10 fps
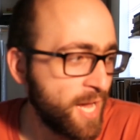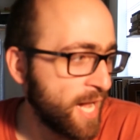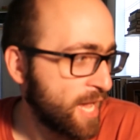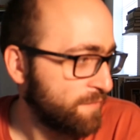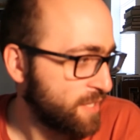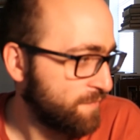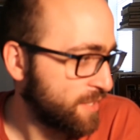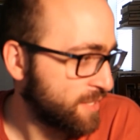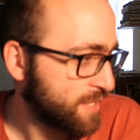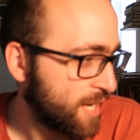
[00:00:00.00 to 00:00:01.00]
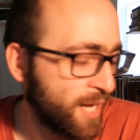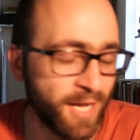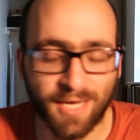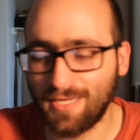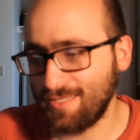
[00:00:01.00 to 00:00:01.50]
I have even
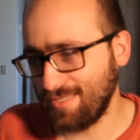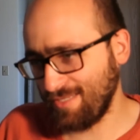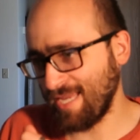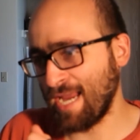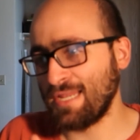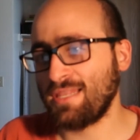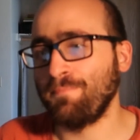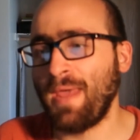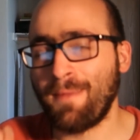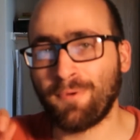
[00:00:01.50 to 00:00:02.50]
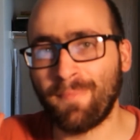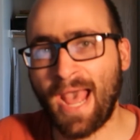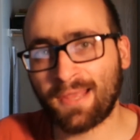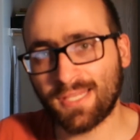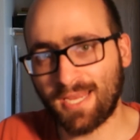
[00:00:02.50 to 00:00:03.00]
uh, taken some
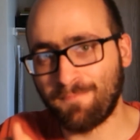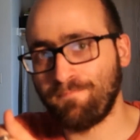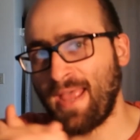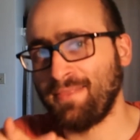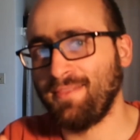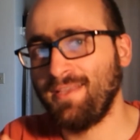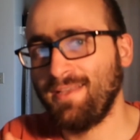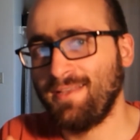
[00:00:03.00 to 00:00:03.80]
paperbacks and bent